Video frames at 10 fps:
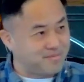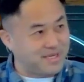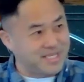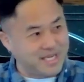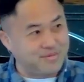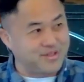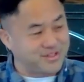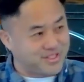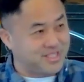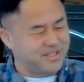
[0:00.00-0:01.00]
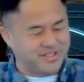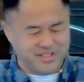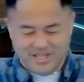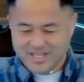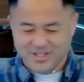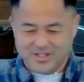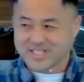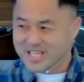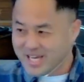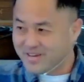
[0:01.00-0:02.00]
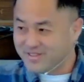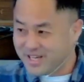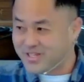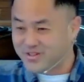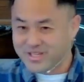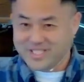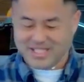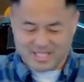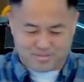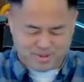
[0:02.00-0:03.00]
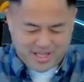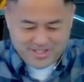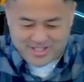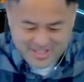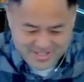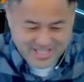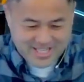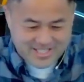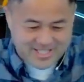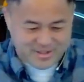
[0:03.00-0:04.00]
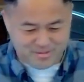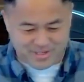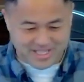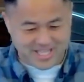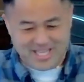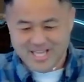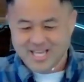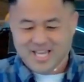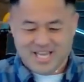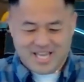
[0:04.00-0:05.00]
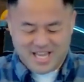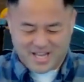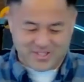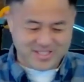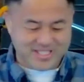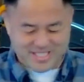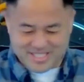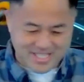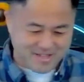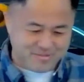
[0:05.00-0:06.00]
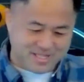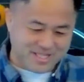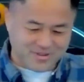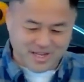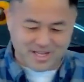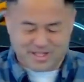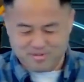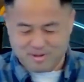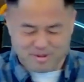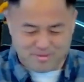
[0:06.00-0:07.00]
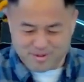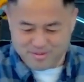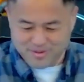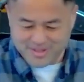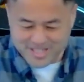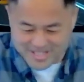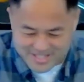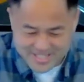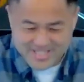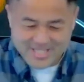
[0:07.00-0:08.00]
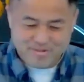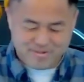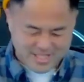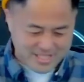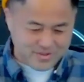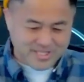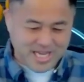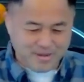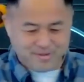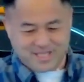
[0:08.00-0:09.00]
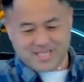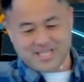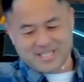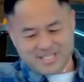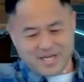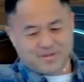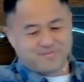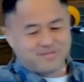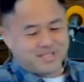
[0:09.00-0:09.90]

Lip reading: my neighbor used to have a lot of trees. They just plowed it all down and they're putting houses and stuff because why? Too many people are moving here. But that's what's happening. So